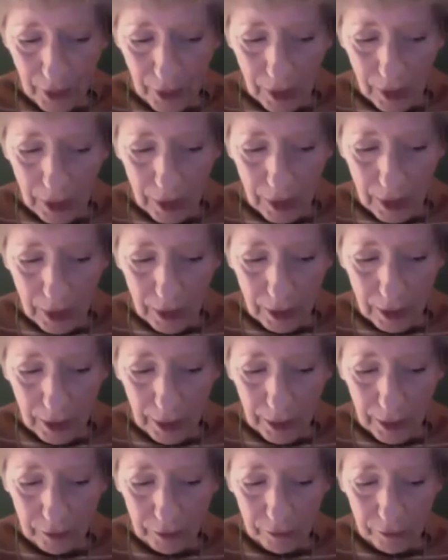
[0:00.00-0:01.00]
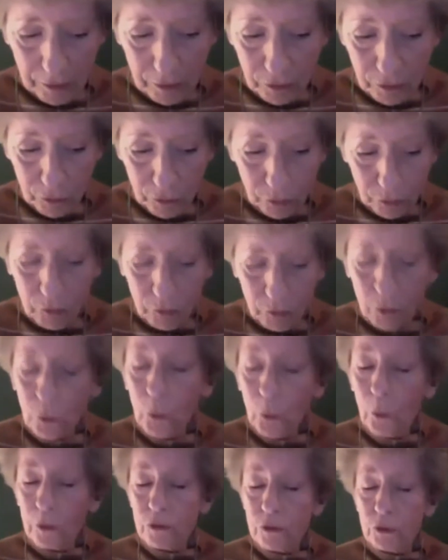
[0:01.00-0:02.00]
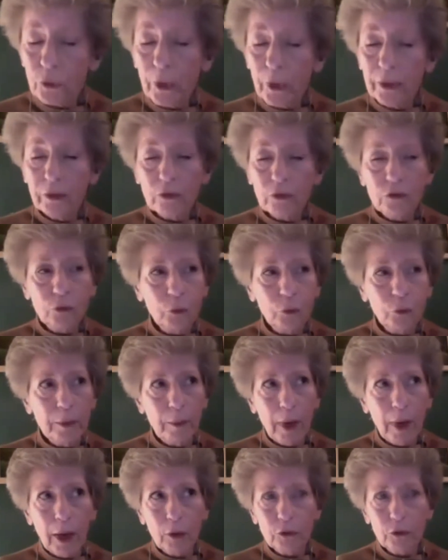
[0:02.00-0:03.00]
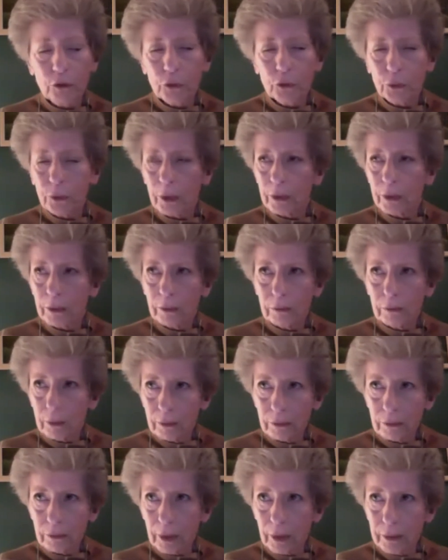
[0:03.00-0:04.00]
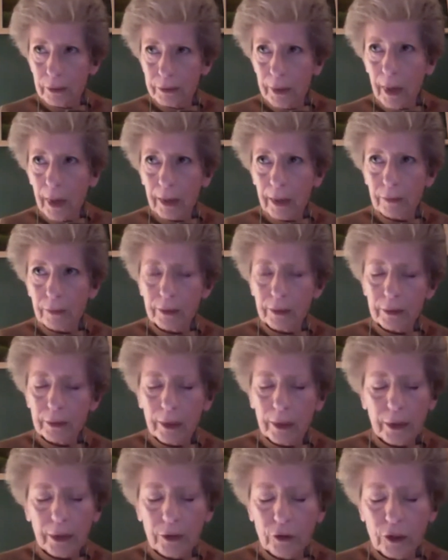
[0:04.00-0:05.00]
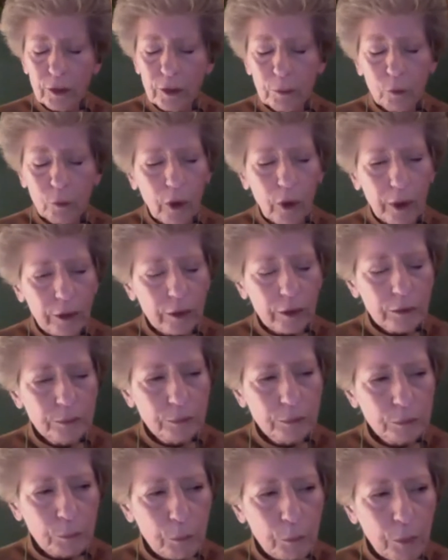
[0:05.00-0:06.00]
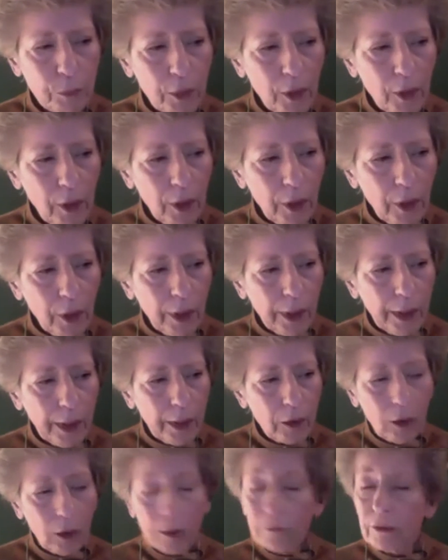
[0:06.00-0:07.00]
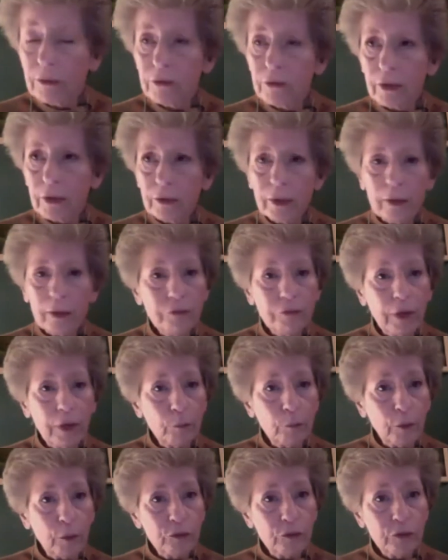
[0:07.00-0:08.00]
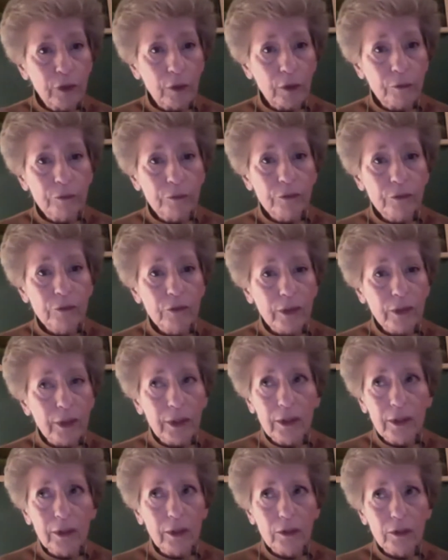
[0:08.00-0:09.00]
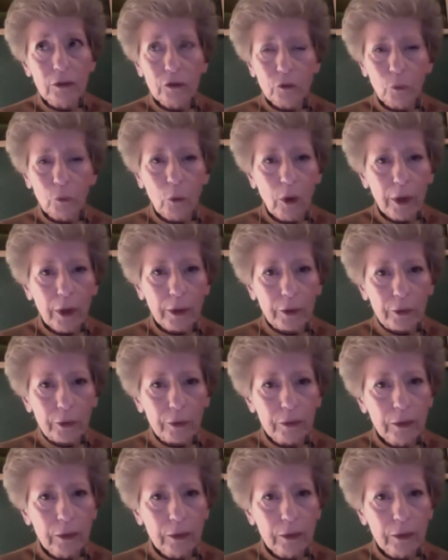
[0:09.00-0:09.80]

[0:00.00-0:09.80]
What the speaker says: I was trying to swim out to a dock in deep water, and all of a sudden I found myself sinking into the water.